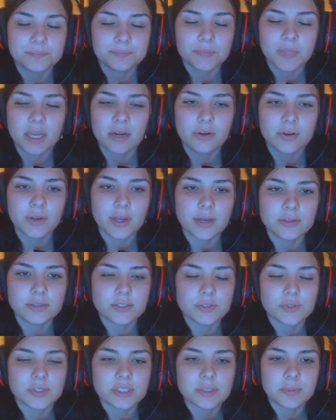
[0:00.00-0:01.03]
I don't know how
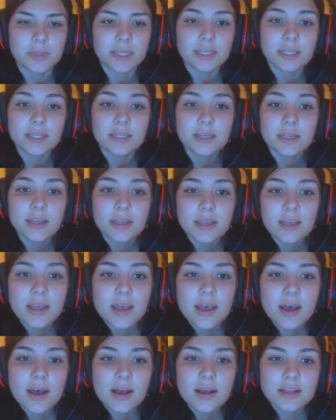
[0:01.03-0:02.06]
else to explain it.
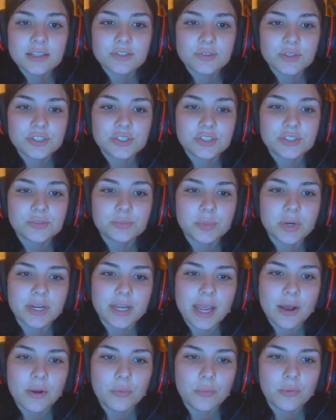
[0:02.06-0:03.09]
So I just brought it
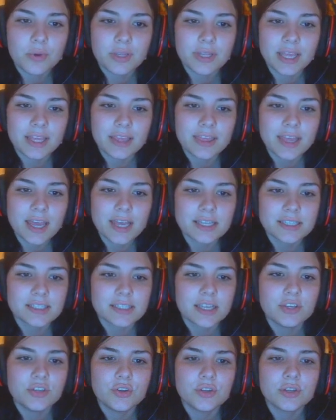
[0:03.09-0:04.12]
out one like that,
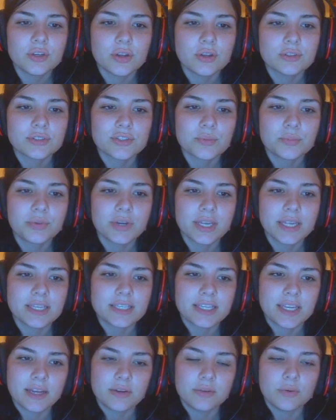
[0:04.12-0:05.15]
and you can also bring it
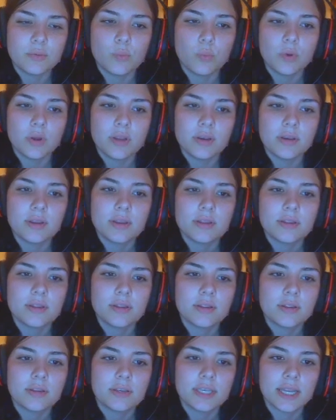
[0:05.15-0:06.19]
down one
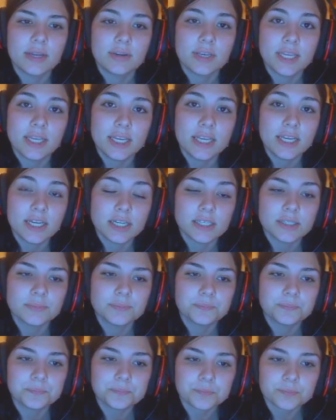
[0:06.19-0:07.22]
down here.
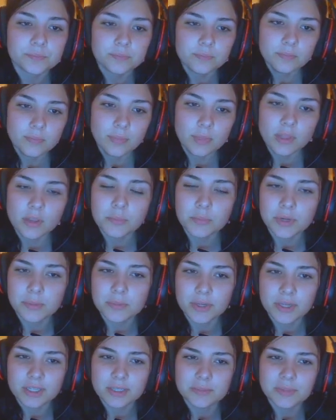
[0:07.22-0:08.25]
But I'm
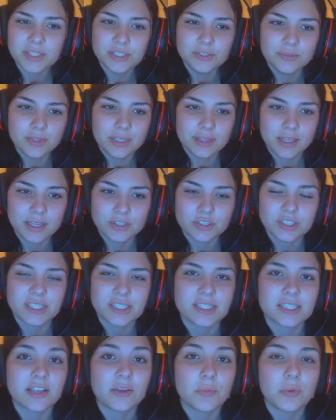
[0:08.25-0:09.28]
not going to be doing that just
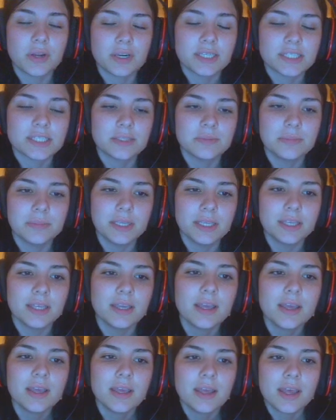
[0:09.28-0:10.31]
because I want it to be
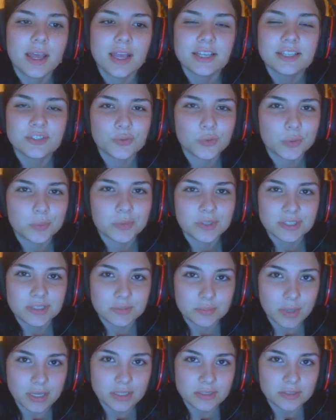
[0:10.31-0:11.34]
as normal as
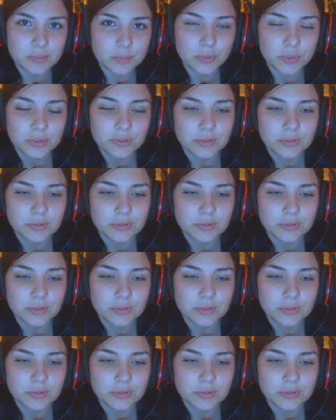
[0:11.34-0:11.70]
possible.